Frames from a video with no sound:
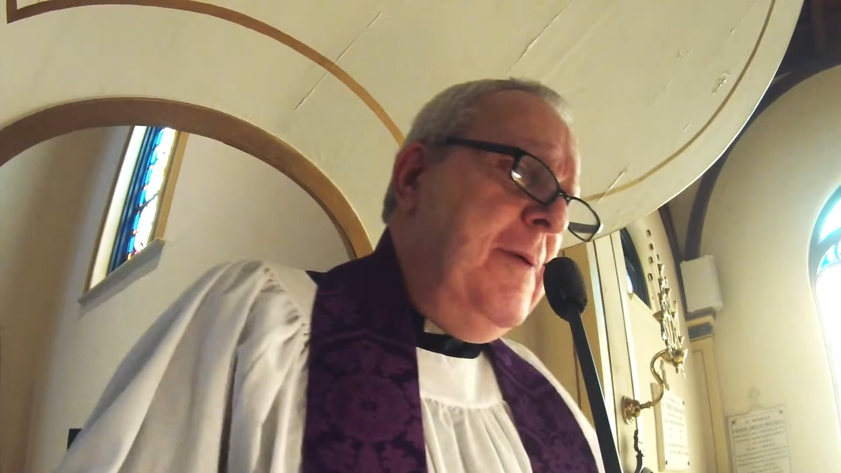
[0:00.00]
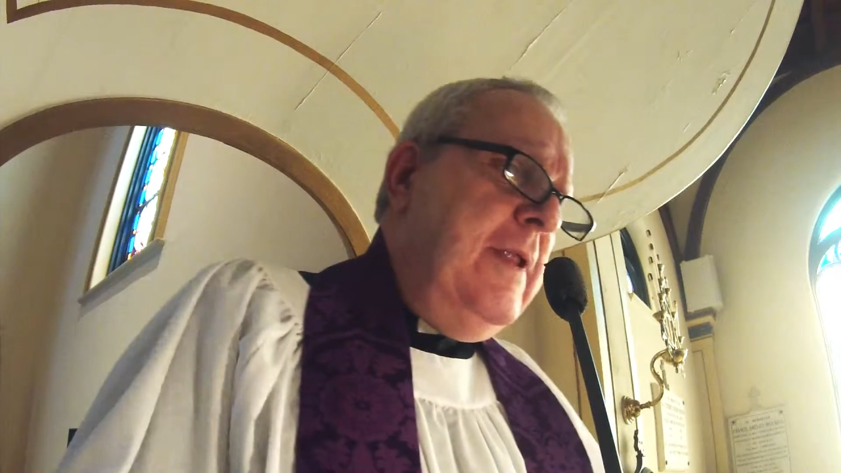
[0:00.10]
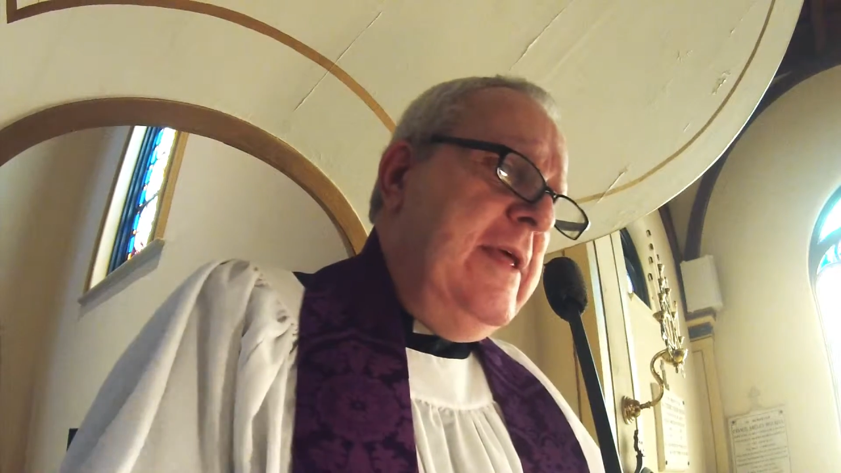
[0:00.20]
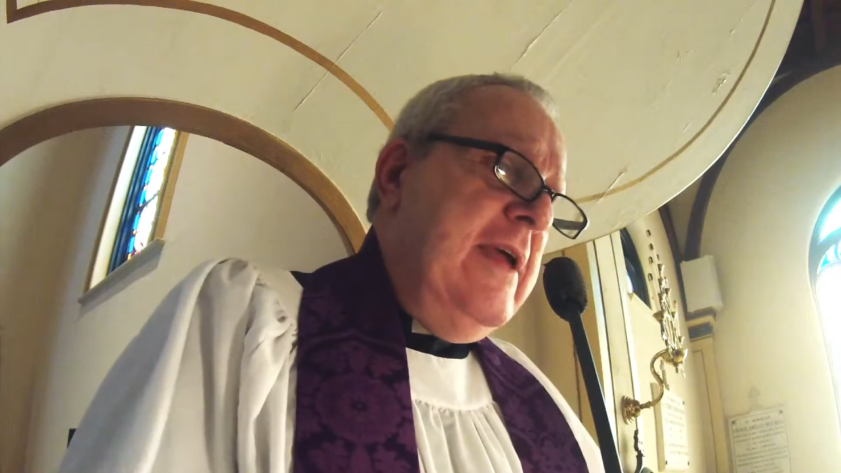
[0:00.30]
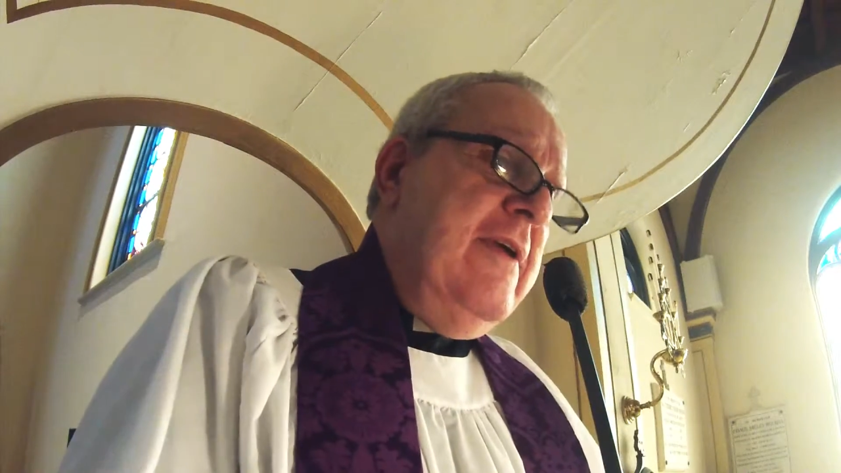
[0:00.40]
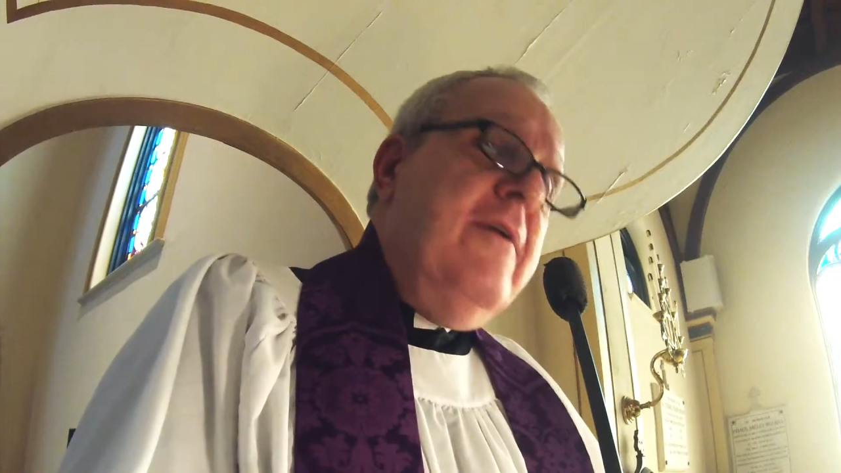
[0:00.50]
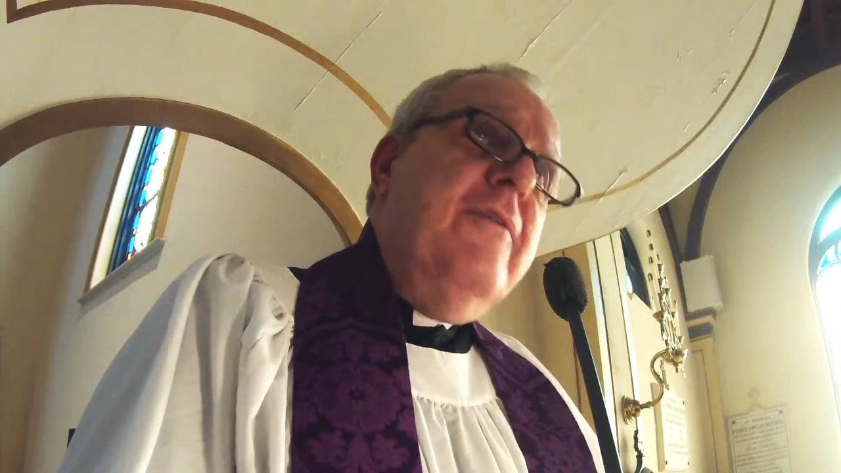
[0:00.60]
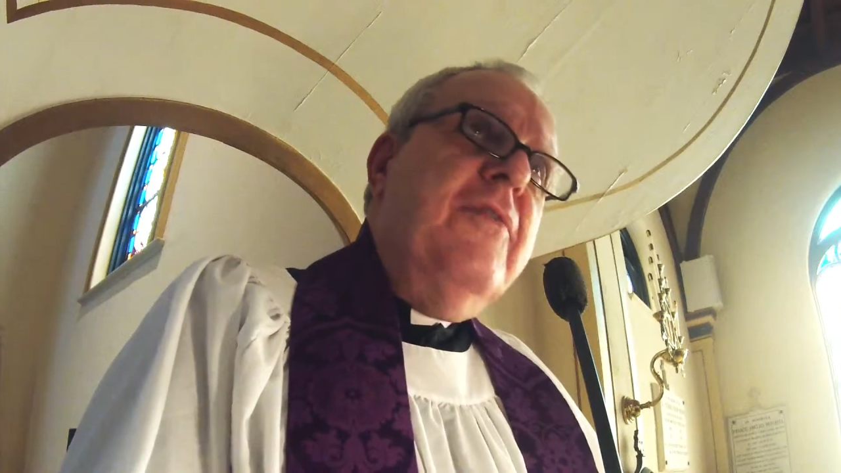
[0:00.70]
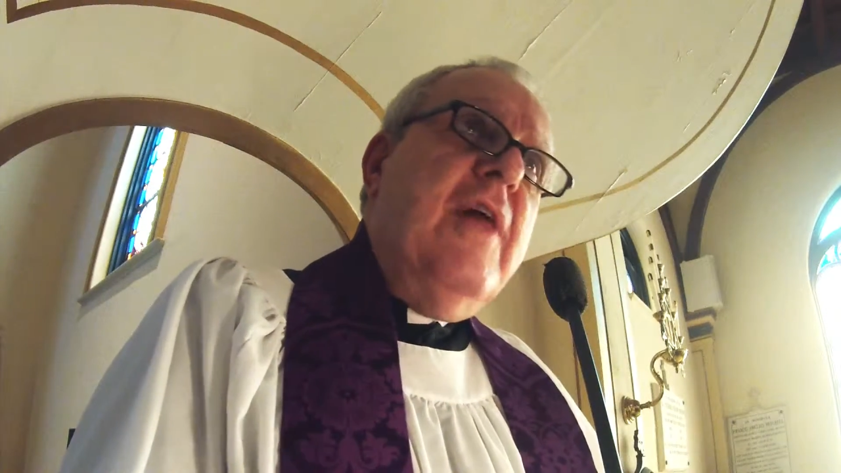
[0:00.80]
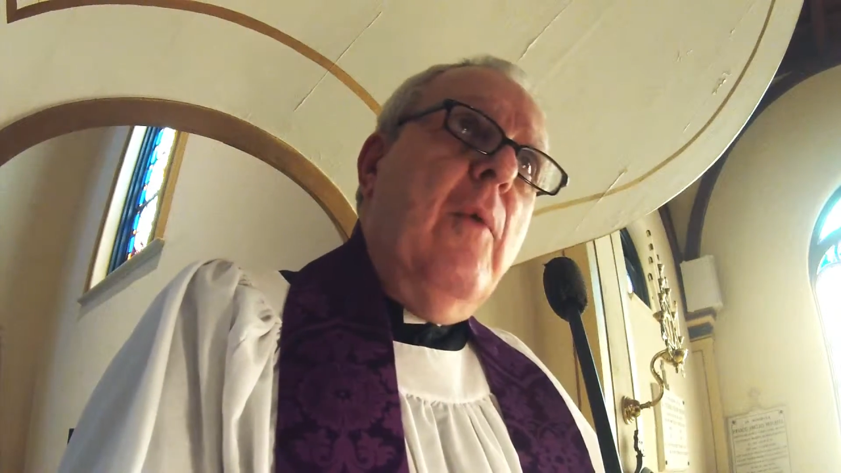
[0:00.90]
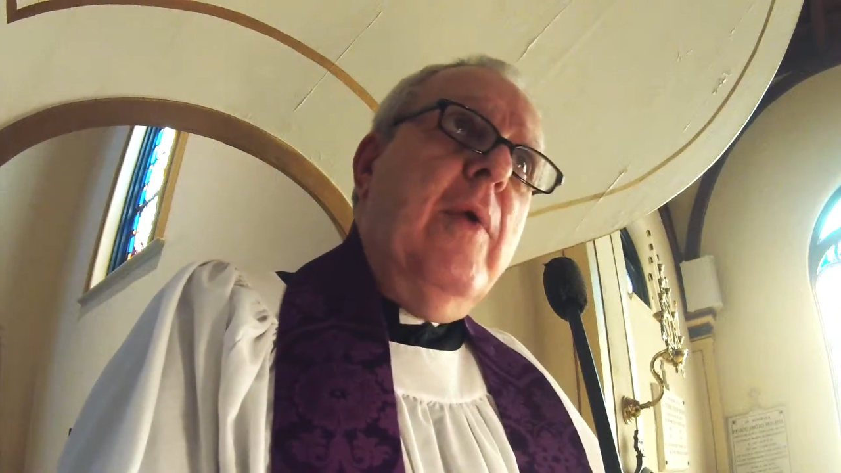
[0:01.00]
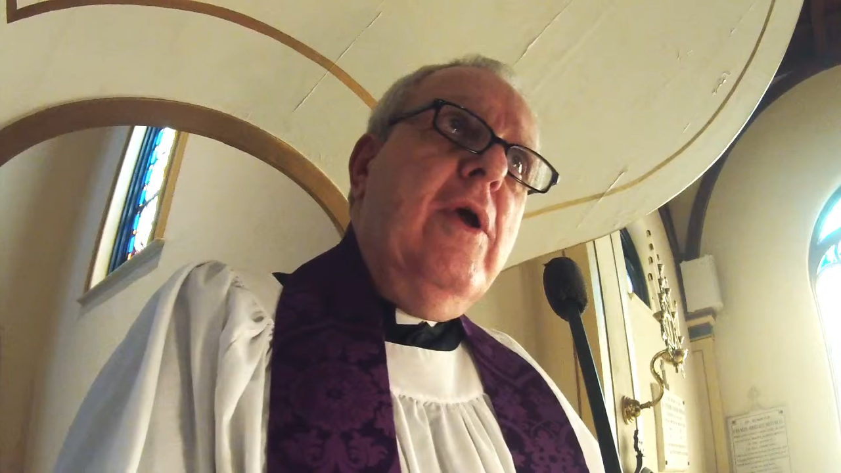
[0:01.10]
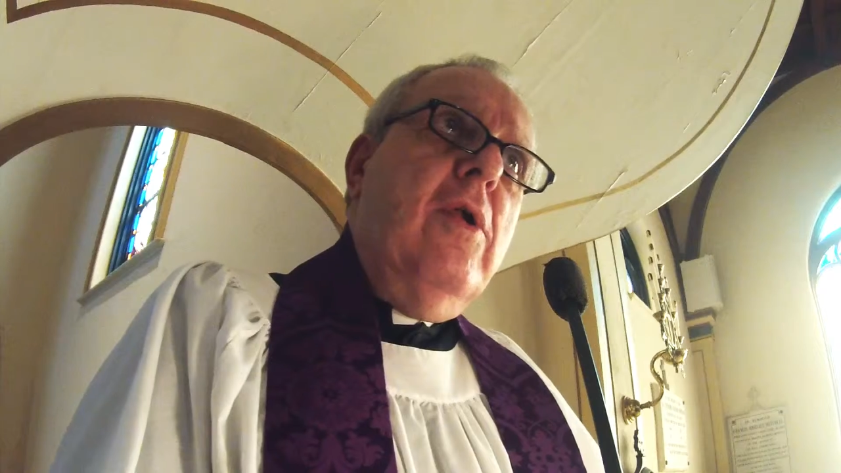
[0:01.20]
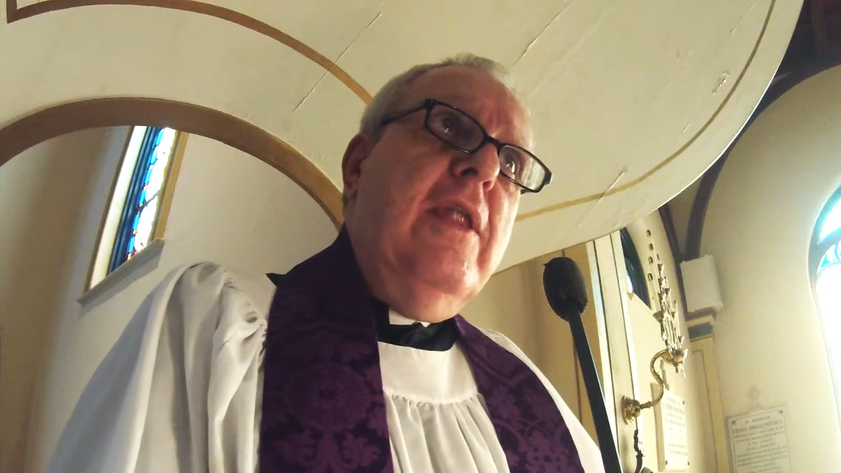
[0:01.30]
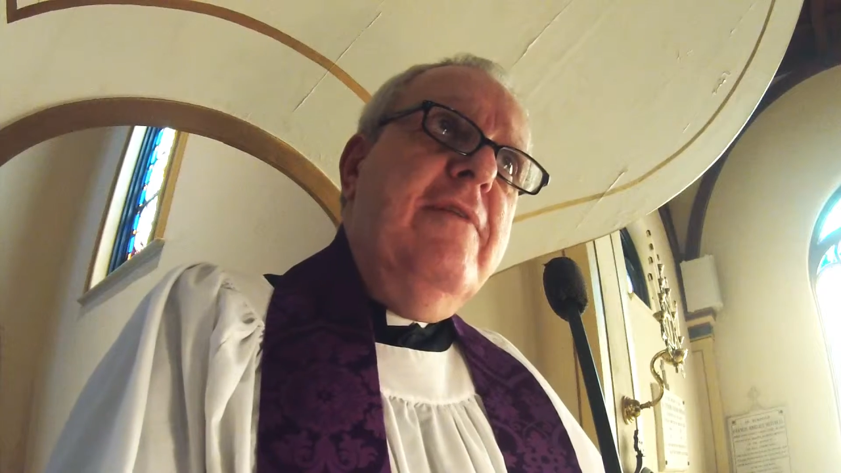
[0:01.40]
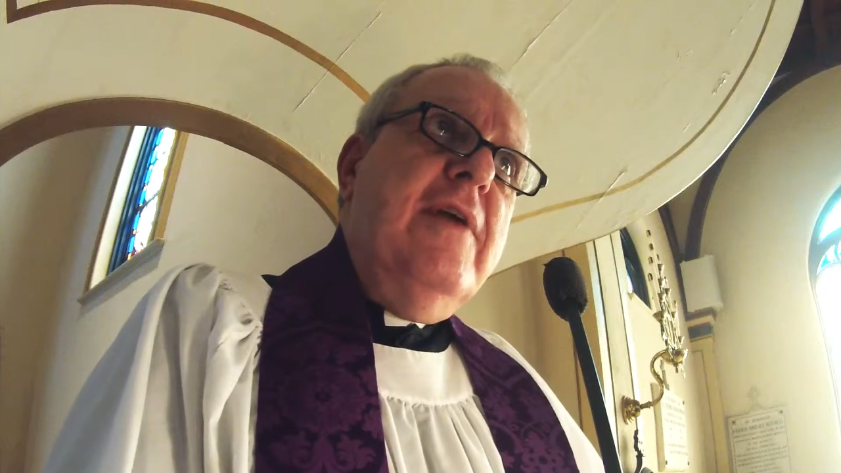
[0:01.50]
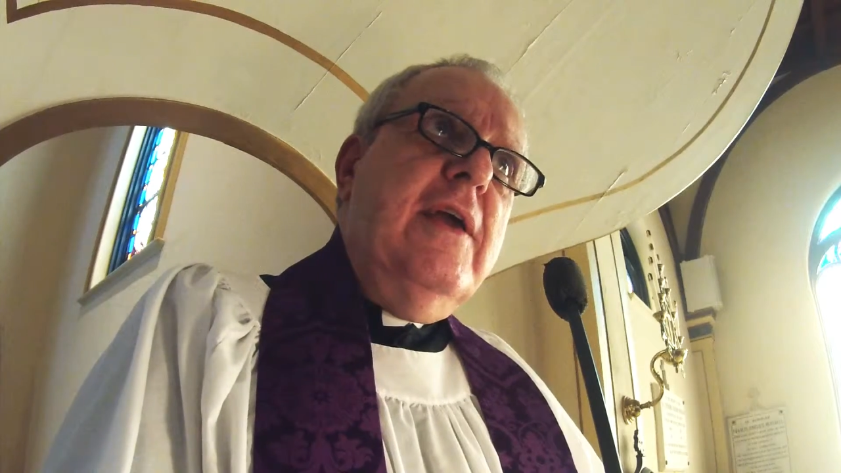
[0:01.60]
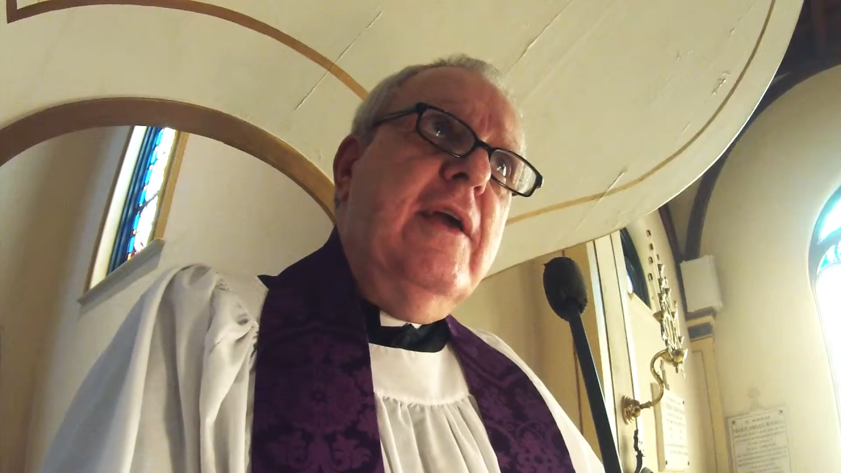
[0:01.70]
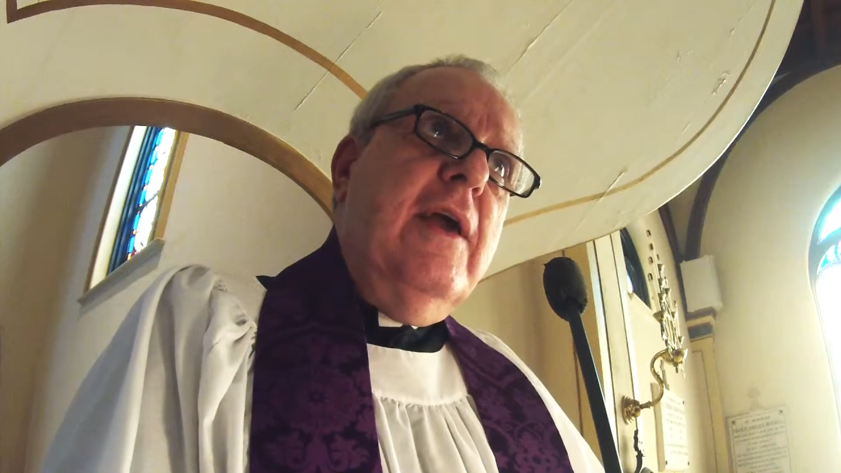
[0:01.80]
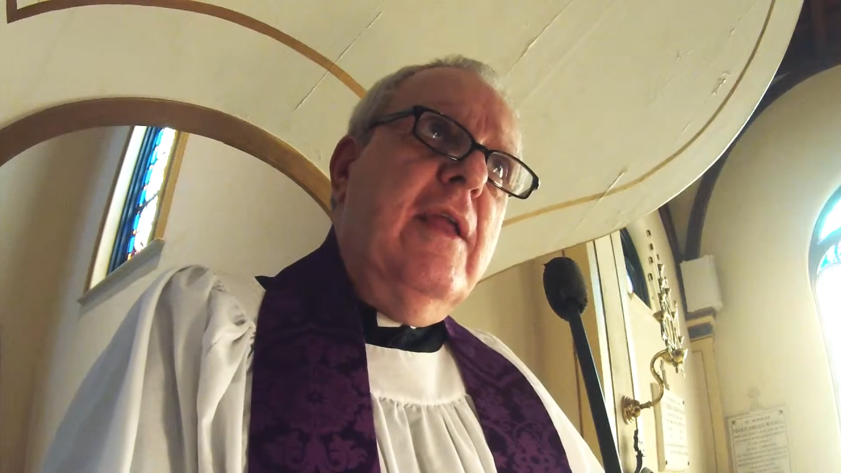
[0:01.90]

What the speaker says: believe that we are living